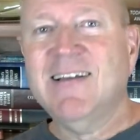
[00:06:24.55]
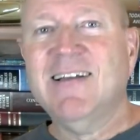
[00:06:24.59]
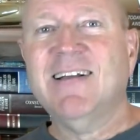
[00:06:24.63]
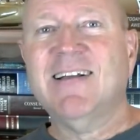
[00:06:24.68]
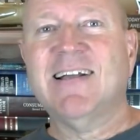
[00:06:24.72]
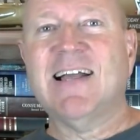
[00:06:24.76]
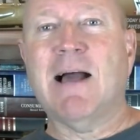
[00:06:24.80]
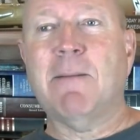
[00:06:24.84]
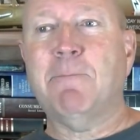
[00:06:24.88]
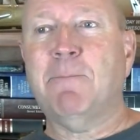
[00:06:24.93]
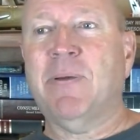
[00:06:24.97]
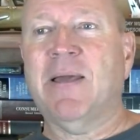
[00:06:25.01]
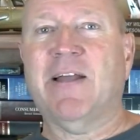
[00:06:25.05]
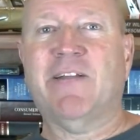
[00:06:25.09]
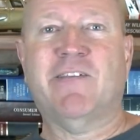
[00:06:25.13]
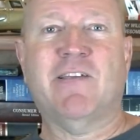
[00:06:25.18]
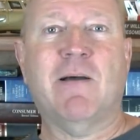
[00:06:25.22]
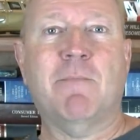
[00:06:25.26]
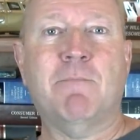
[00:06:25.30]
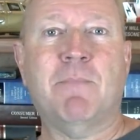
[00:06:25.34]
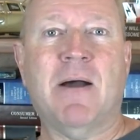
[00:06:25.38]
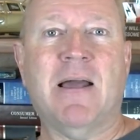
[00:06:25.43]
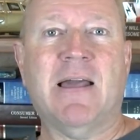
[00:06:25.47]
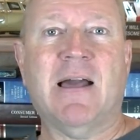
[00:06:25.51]
Got picked
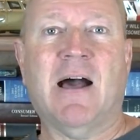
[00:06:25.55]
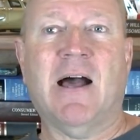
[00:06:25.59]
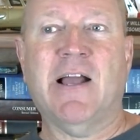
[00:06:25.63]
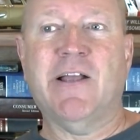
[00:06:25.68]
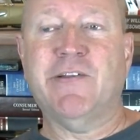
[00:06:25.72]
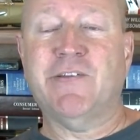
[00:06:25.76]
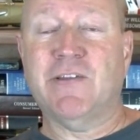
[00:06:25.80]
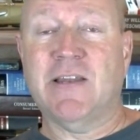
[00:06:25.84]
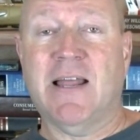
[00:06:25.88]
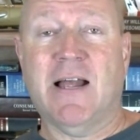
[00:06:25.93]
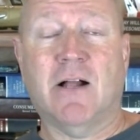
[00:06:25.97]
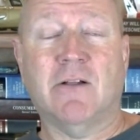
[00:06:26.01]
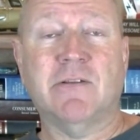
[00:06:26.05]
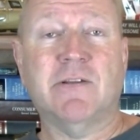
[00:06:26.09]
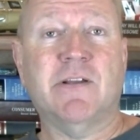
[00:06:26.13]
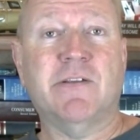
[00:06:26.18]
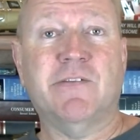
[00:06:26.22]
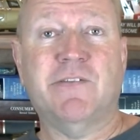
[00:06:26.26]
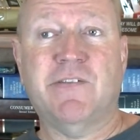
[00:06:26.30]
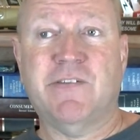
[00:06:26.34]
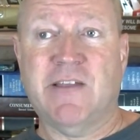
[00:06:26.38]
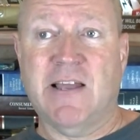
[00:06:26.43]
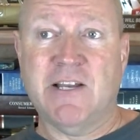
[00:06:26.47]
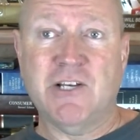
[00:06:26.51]
up by ICE and held in a
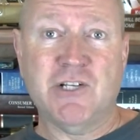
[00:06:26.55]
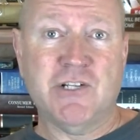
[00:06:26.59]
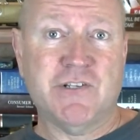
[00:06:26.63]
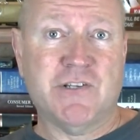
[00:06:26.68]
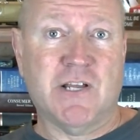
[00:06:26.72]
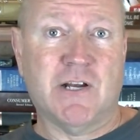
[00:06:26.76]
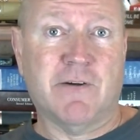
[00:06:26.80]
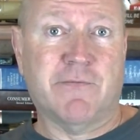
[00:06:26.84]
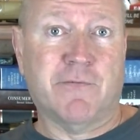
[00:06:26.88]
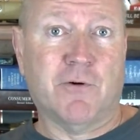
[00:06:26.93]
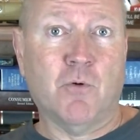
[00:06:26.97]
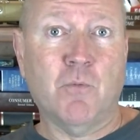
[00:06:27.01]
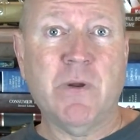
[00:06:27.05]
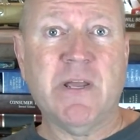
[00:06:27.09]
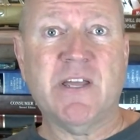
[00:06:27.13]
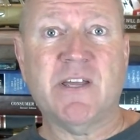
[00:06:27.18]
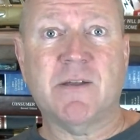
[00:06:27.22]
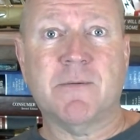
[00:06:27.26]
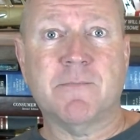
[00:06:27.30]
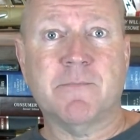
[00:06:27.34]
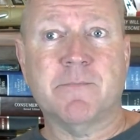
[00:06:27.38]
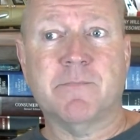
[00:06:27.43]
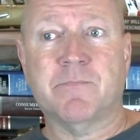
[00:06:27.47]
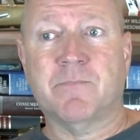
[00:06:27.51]
detention center for a
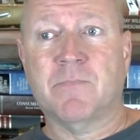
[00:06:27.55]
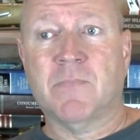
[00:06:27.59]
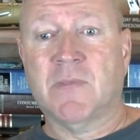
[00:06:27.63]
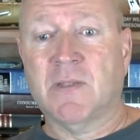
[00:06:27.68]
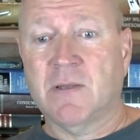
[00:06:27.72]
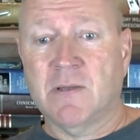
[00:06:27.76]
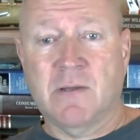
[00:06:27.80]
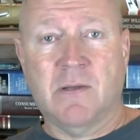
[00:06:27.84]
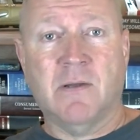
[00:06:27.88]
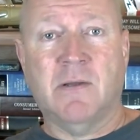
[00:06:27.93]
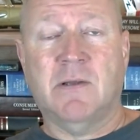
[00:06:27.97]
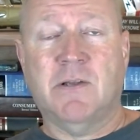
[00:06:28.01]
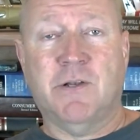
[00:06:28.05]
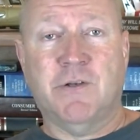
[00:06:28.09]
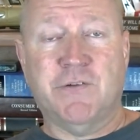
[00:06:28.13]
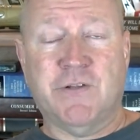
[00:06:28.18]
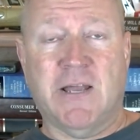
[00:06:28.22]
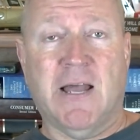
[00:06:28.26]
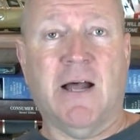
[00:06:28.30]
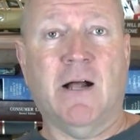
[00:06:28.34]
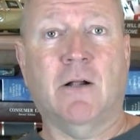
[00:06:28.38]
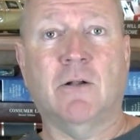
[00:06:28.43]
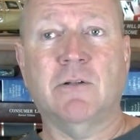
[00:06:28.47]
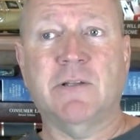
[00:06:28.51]
week. He's
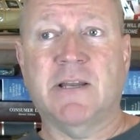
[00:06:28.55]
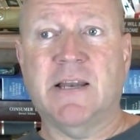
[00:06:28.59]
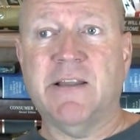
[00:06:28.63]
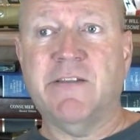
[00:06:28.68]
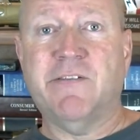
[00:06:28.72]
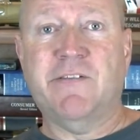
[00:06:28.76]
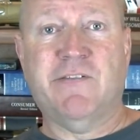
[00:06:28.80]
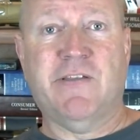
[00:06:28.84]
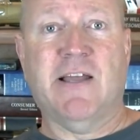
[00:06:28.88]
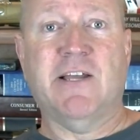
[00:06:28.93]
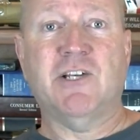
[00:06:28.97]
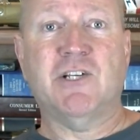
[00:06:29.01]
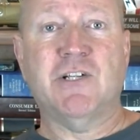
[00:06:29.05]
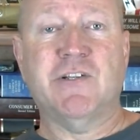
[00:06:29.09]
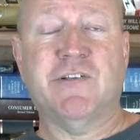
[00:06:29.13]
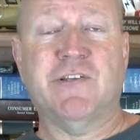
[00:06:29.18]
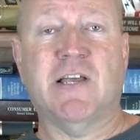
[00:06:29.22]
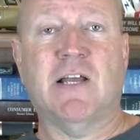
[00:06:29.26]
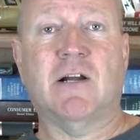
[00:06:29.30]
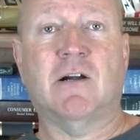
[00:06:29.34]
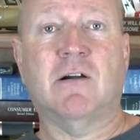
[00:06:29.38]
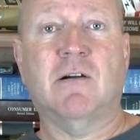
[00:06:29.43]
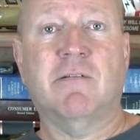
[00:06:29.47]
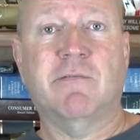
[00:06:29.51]
held in a detention
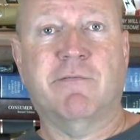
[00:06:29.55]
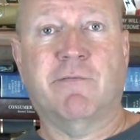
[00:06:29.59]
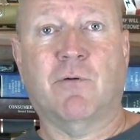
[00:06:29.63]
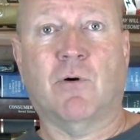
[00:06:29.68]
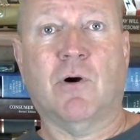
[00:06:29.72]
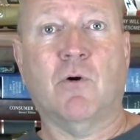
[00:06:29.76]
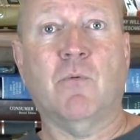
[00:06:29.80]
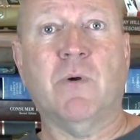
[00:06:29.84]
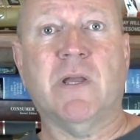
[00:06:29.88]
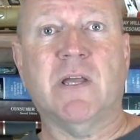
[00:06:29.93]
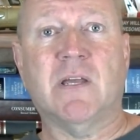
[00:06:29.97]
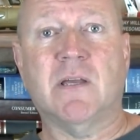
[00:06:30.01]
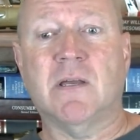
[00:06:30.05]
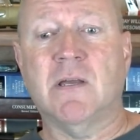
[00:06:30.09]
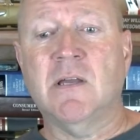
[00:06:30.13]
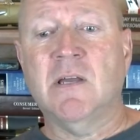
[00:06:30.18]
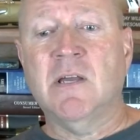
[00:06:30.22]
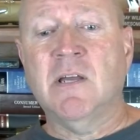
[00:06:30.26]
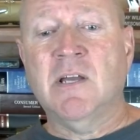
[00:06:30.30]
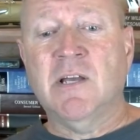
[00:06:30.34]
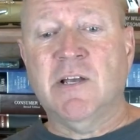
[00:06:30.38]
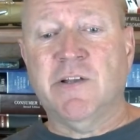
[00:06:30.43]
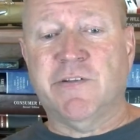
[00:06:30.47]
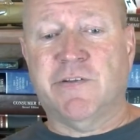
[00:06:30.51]
center for a week.
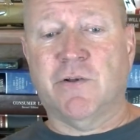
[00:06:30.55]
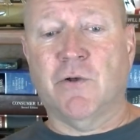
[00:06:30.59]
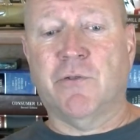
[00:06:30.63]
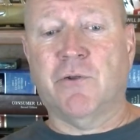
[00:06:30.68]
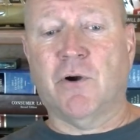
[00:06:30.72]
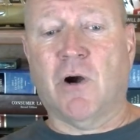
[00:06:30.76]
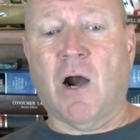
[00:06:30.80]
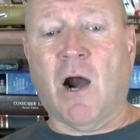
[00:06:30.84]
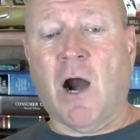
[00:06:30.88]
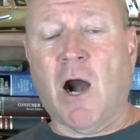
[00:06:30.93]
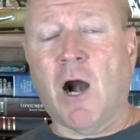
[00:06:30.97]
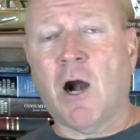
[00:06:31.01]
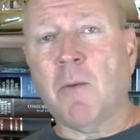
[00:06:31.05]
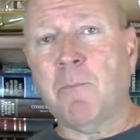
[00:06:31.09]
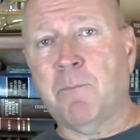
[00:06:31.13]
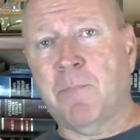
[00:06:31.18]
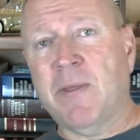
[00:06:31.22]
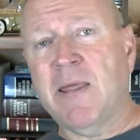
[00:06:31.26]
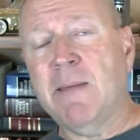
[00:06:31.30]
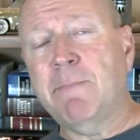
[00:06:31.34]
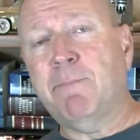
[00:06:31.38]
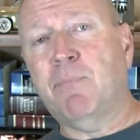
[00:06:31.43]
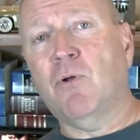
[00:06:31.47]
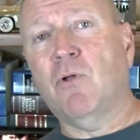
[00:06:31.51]
So there are
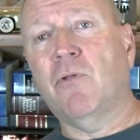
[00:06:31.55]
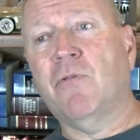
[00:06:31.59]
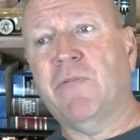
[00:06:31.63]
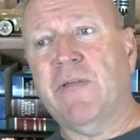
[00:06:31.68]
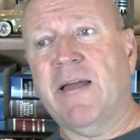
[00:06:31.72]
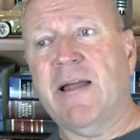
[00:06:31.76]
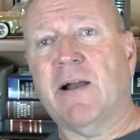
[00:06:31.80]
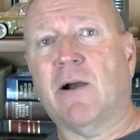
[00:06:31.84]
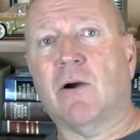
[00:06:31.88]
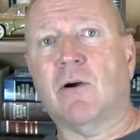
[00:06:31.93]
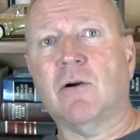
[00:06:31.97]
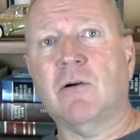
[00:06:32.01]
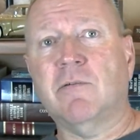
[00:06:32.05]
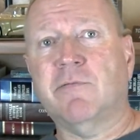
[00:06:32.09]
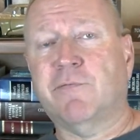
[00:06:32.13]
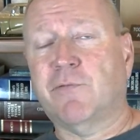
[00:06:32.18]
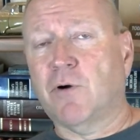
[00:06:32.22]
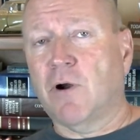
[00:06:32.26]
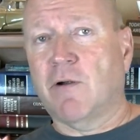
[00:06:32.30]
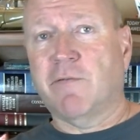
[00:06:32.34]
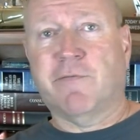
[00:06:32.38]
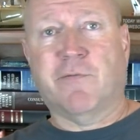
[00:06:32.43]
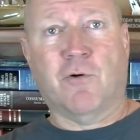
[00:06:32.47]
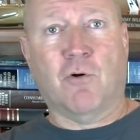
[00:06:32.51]
people there
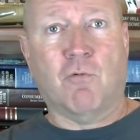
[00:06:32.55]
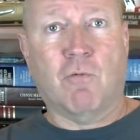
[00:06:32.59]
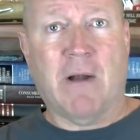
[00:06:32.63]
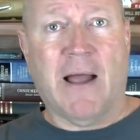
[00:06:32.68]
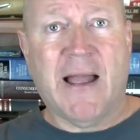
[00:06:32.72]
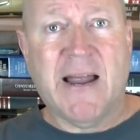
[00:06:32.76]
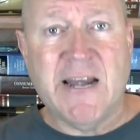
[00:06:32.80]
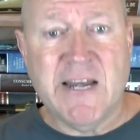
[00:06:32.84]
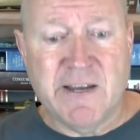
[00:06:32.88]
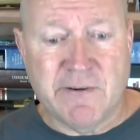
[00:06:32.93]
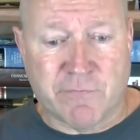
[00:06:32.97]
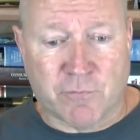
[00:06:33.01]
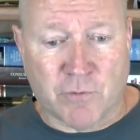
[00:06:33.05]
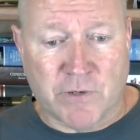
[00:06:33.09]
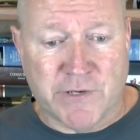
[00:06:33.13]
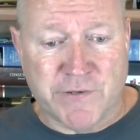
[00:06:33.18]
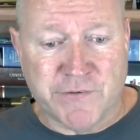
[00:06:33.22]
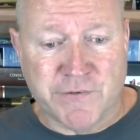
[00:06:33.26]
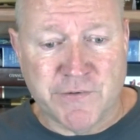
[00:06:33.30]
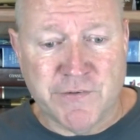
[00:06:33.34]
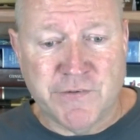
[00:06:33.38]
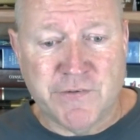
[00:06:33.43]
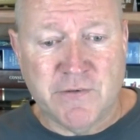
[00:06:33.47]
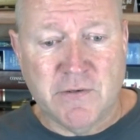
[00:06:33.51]
for a variety of
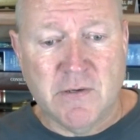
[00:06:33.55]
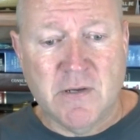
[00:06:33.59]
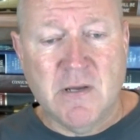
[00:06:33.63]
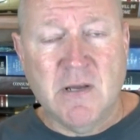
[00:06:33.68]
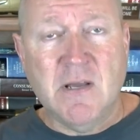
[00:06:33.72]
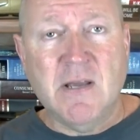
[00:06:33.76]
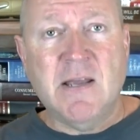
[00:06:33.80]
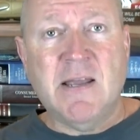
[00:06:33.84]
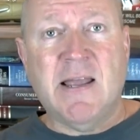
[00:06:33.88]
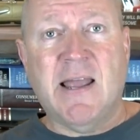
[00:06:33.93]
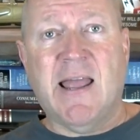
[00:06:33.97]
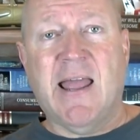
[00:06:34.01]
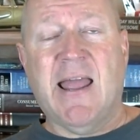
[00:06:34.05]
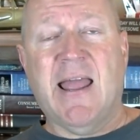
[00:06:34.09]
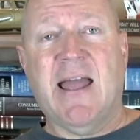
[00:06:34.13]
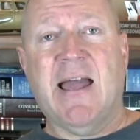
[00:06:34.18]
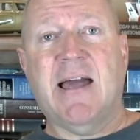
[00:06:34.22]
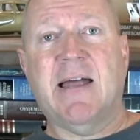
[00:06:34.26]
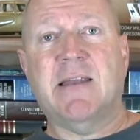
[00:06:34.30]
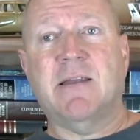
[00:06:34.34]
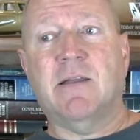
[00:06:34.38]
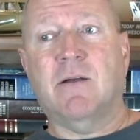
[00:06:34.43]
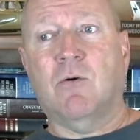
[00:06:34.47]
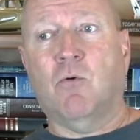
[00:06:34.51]
reasons.
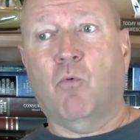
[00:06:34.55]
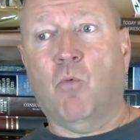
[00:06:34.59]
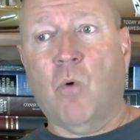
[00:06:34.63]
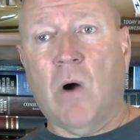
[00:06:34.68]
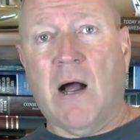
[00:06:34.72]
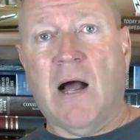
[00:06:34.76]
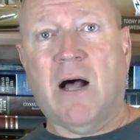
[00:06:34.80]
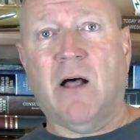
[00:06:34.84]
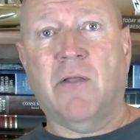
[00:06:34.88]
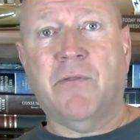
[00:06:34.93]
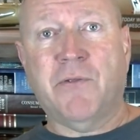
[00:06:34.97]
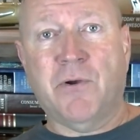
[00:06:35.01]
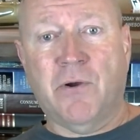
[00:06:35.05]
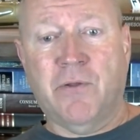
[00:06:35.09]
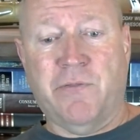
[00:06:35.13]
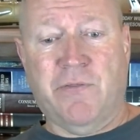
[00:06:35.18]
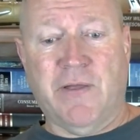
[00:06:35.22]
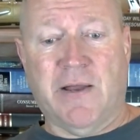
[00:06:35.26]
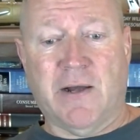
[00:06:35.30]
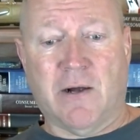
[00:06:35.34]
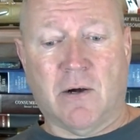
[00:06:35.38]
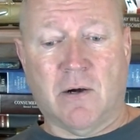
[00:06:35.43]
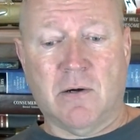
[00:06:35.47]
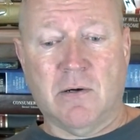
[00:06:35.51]
And while they're
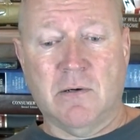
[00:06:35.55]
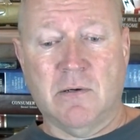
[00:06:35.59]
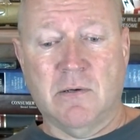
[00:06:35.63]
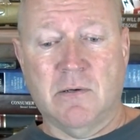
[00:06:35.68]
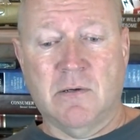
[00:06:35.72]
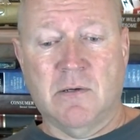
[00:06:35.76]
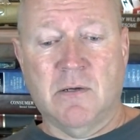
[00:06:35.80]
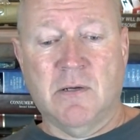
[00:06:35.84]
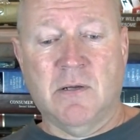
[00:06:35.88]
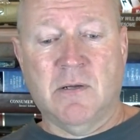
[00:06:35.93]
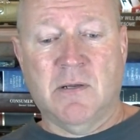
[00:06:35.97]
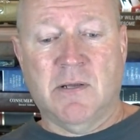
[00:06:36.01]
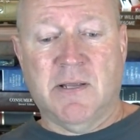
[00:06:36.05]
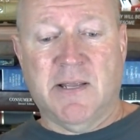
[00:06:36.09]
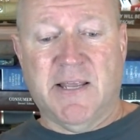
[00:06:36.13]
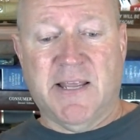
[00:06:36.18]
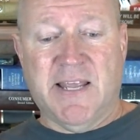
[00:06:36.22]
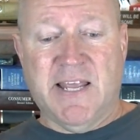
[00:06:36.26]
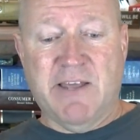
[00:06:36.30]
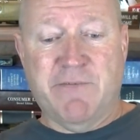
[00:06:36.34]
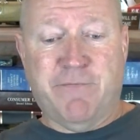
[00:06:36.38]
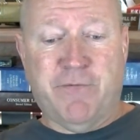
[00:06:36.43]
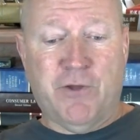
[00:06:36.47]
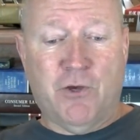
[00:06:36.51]
there,
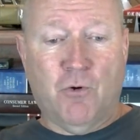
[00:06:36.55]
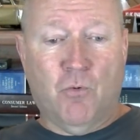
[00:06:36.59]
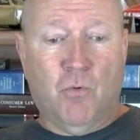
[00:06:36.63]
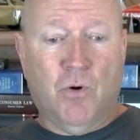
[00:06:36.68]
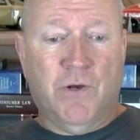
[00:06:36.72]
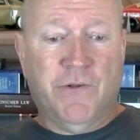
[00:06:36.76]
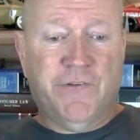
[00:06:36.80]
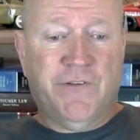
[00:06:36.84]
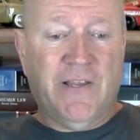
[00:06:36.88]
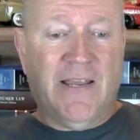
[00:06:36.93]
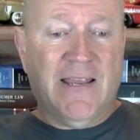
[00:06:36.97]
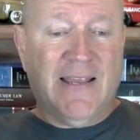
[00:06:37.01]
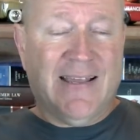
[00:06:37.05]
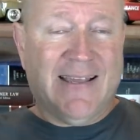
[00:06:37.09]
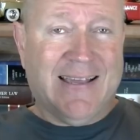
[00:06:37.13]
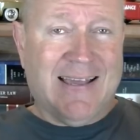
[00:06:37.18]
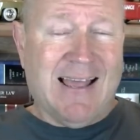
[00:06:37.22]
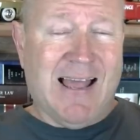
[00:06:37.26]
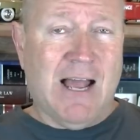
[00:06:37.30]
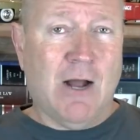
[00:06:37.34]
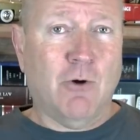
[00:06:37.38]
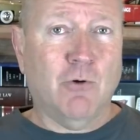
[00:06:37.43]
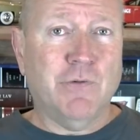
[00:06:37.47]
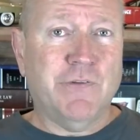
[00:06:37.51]
if it was a
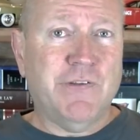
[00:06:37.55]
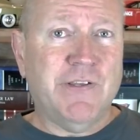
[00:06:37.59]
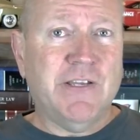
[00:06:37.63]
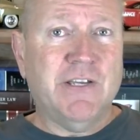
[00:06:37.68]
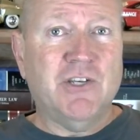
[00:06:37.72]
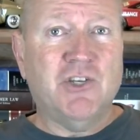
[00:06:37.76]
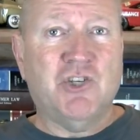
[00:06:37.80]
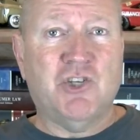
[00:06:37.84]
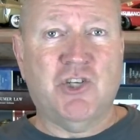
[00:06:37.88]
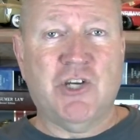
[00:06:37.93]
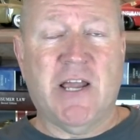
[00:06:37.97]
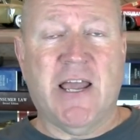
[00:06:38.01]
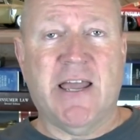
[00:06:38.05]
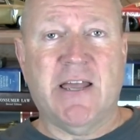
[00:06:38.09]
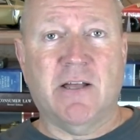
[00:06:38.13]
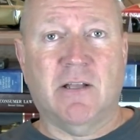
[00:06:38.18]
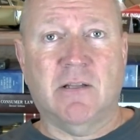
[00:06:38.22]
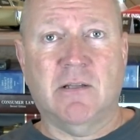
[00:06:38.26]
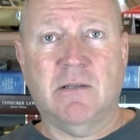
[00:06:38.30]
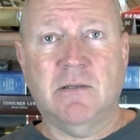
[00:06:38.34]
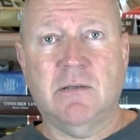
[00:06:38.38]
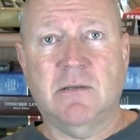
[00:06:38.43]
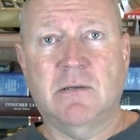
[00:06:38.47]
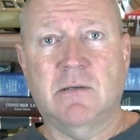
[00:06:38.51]
county
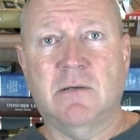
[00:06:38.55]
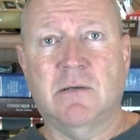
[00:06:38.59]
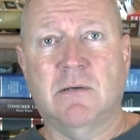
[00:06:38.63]
jail,